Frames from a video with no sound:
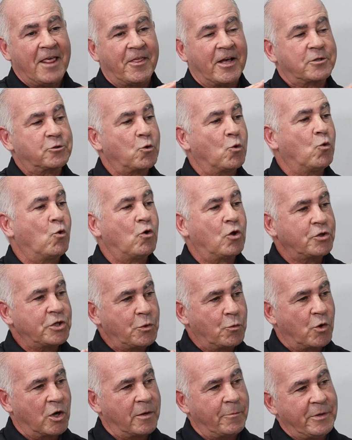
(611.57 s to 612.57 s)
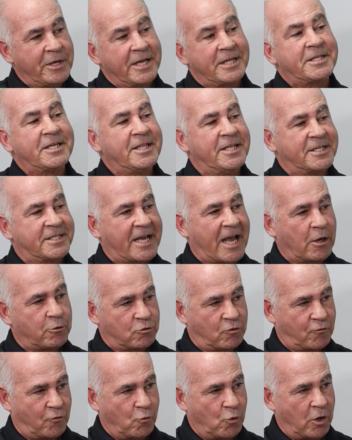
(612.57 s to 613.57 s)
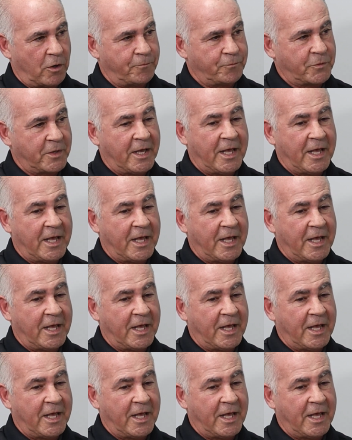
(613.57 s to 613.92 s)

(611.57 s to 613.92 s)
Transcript: That's all you want to be into this house for.